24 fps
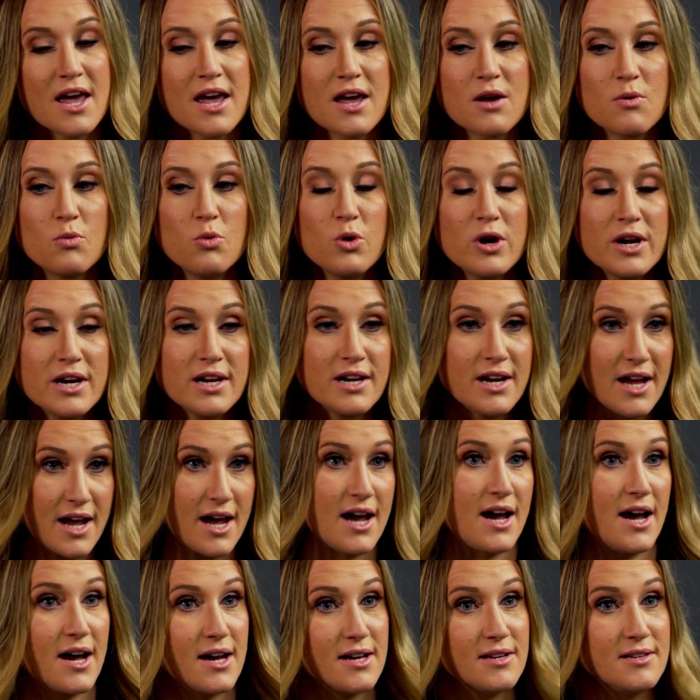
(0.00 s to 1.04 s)
And when it
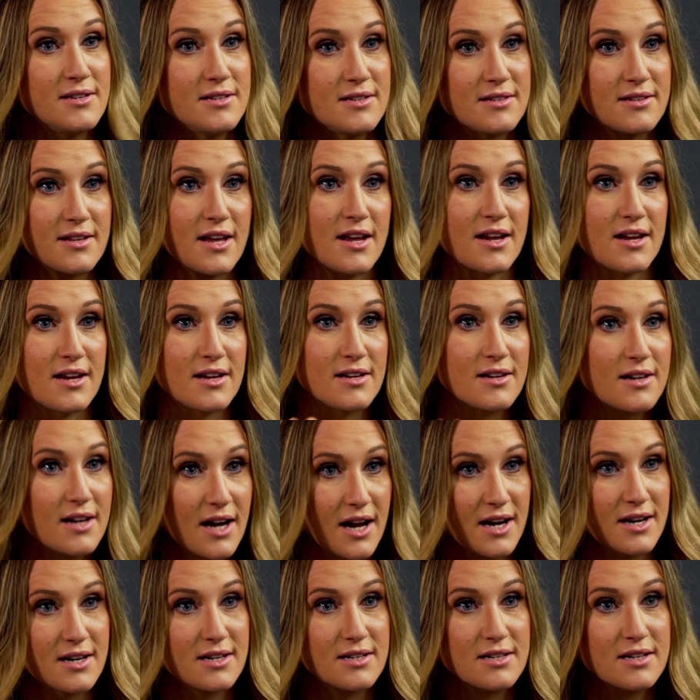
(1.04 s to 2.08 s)
has, like it
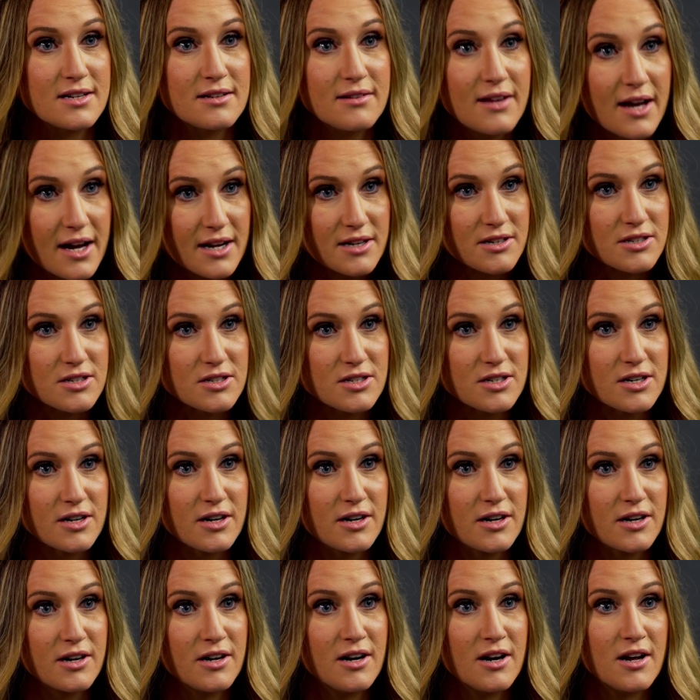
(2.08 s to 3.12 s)
kind of did last
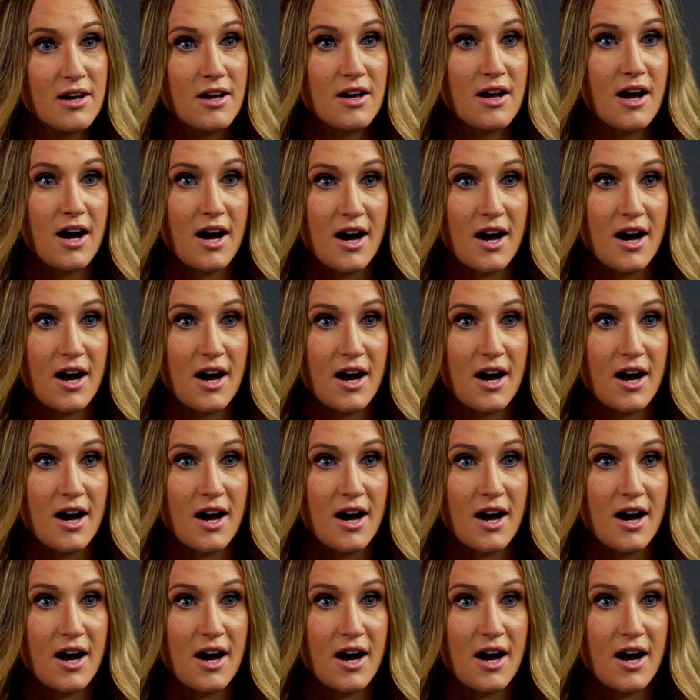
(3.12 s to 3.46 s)
year,